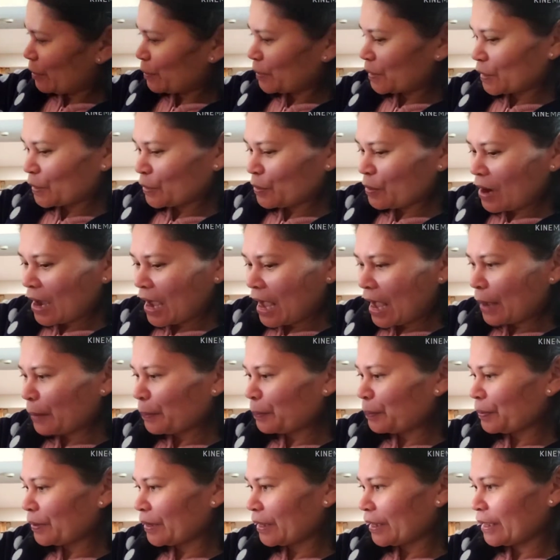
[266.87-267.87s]
am so
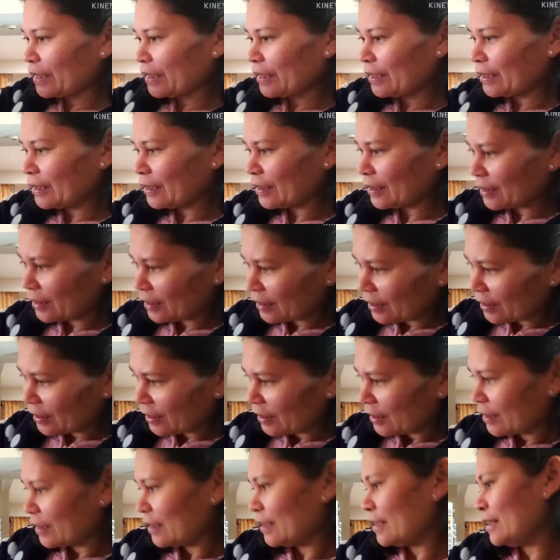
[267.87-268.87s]
happy.
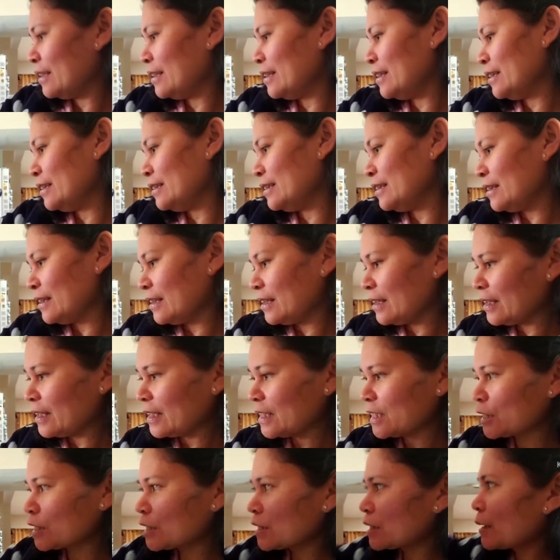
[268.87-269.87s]
It
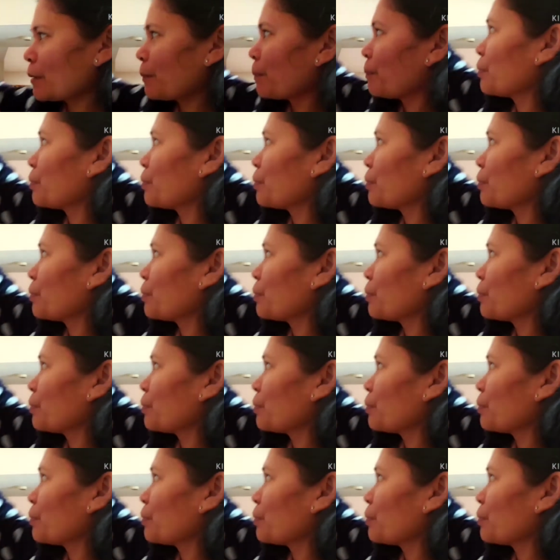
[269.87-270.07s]
is